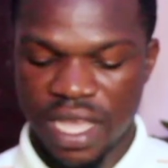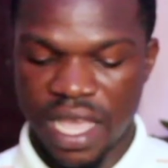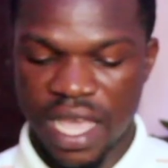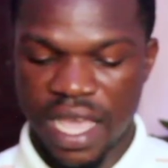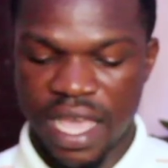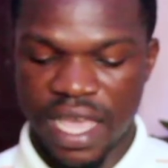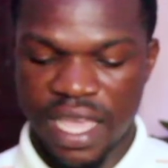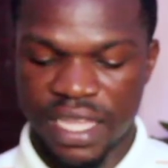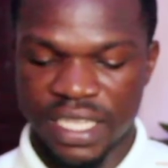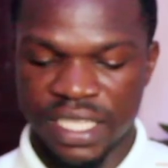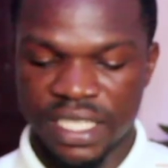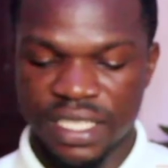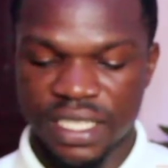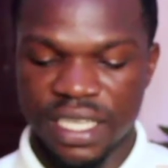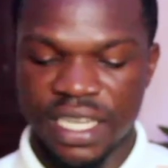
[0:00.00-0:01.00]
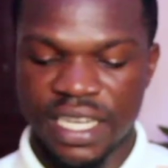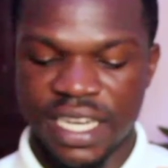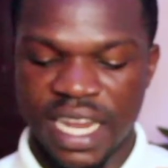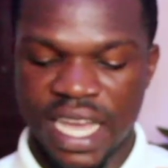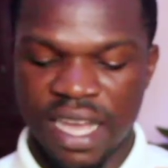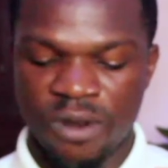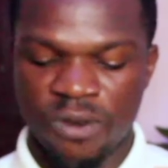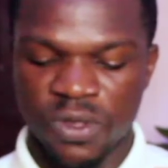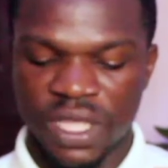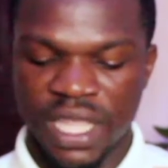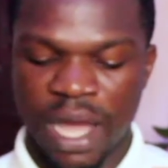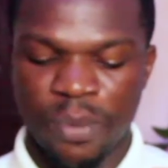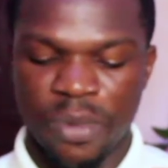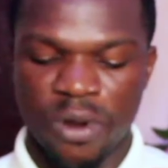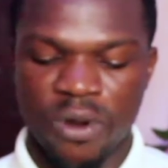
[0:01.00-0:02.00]
and now
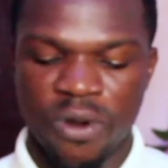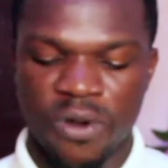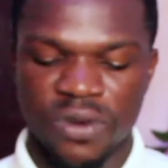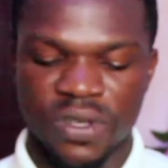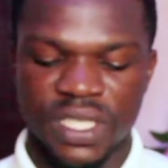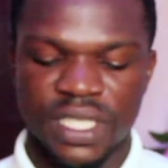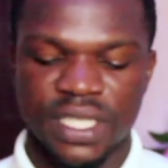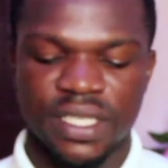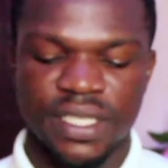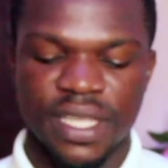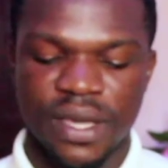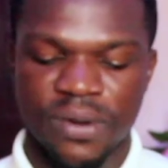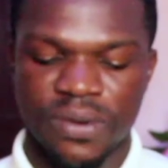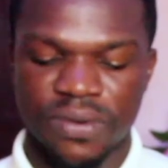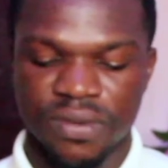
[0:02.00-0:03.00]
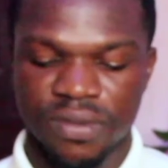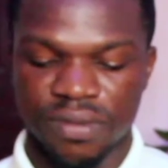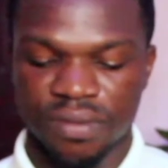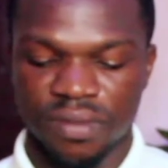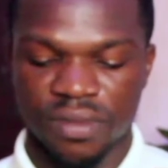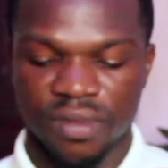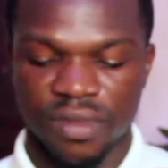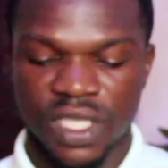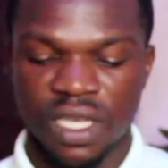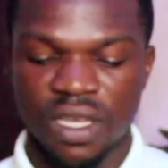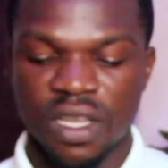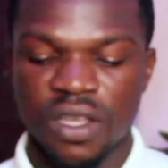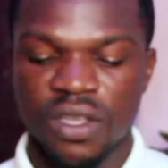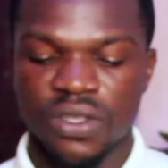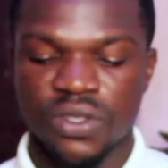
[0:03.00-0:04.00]
tap on sell.
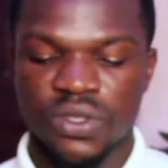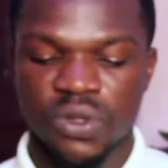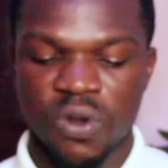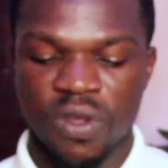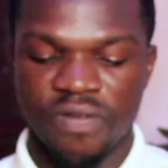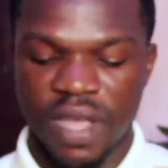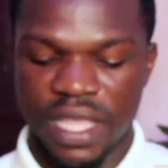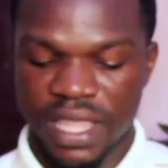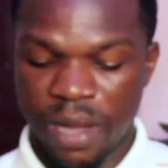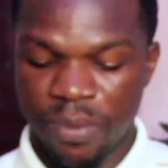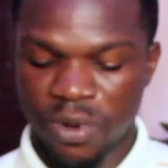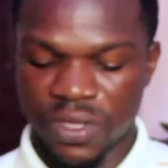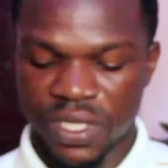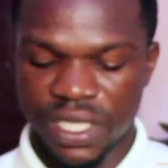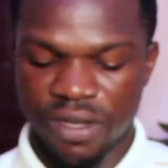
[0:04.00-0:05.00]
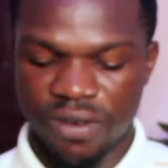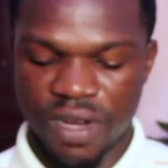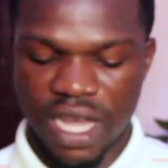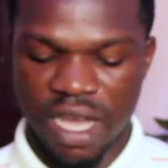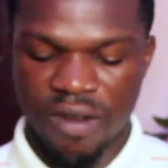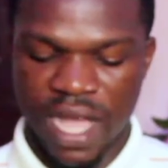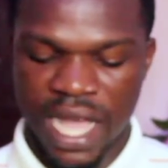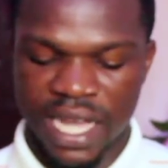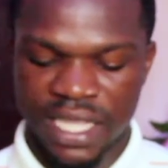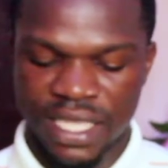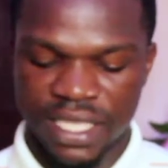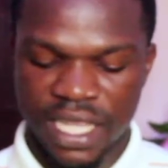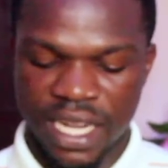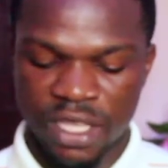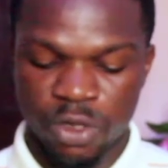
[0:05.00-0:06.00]
So if I tap on sell now, I can
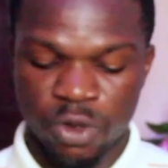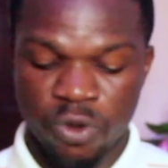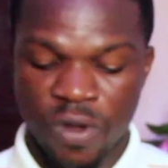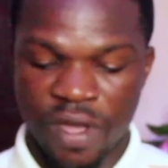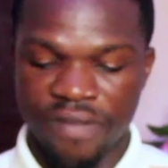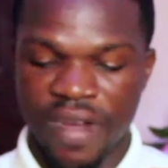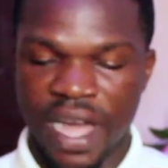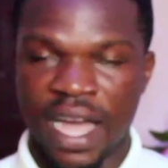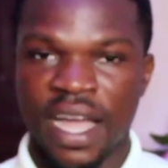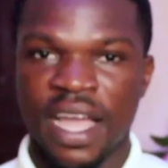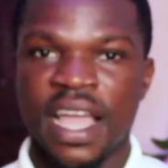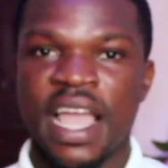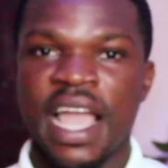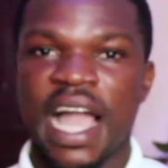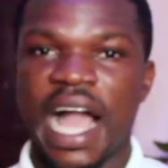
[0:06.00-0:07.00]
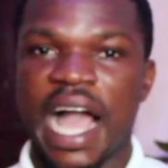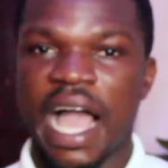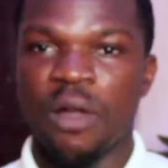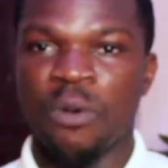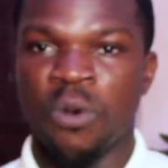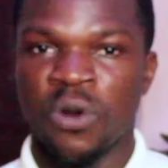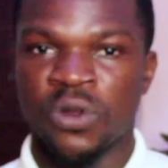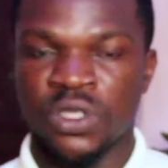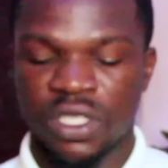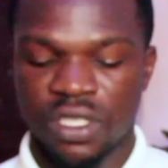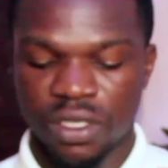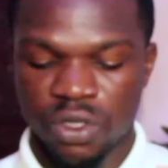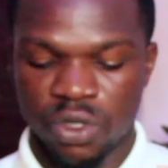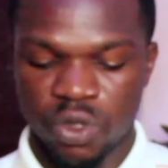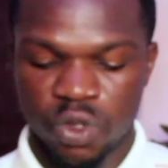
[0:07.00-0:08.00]
select whoever I want
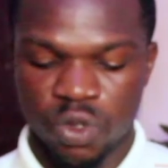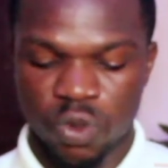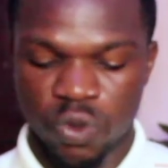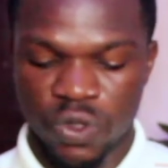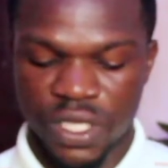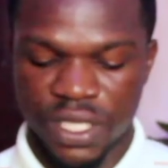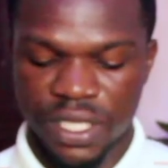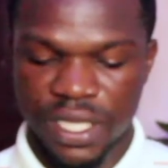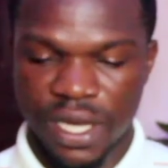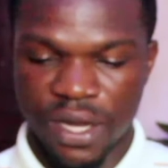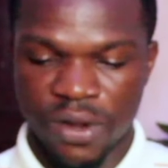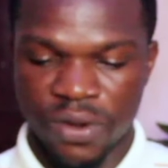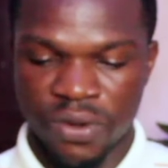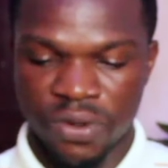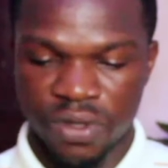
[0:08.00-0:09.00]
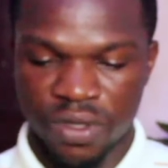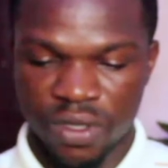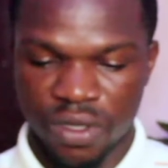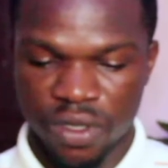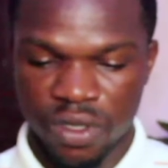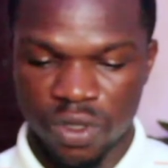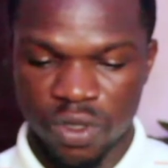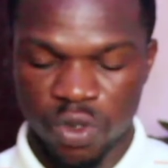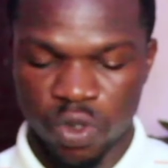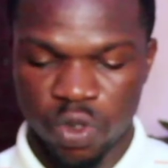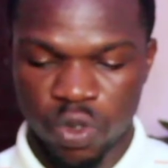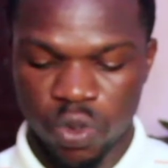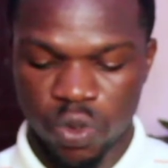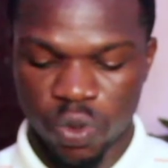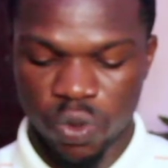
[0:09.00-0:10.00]
to sell
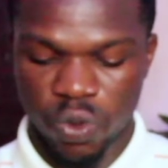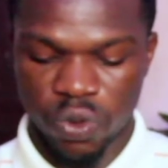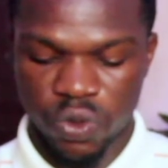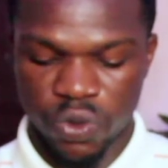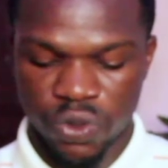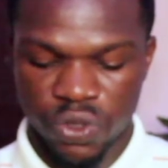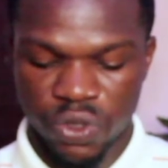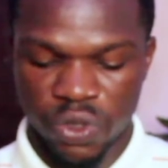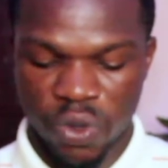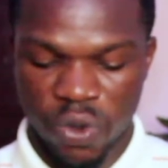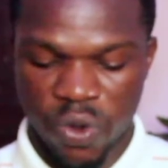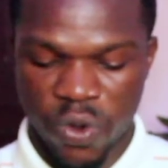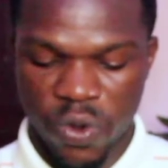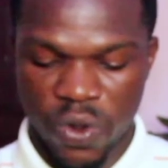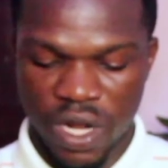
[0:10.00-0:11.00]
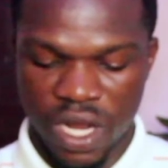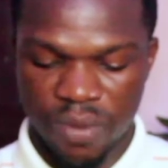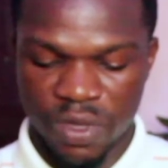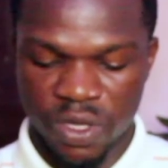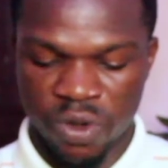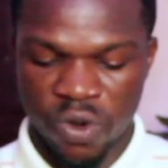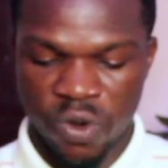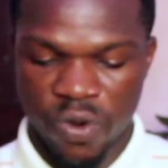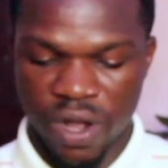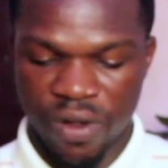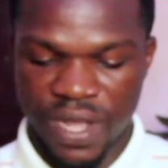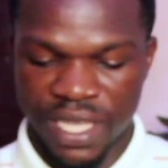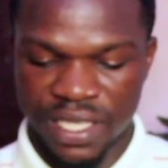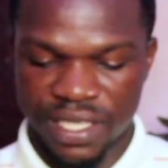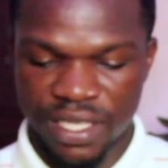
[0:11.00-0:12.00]
to. So let me go around
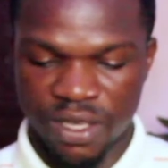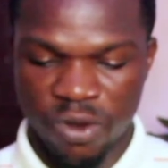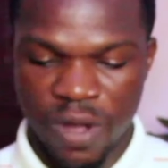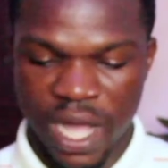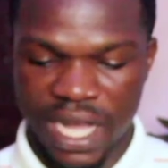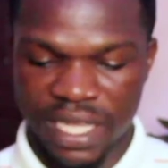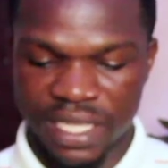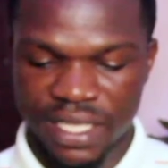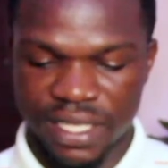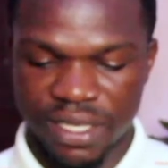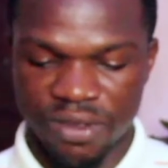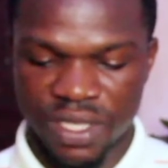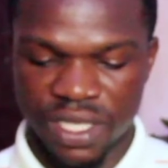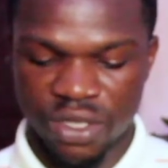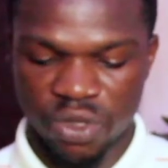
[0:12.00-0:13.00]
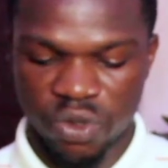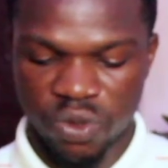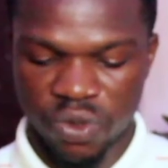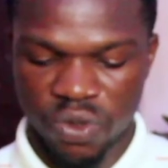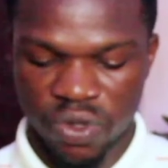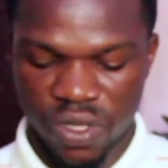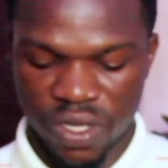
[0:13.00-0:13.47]
and see who I can sell this to.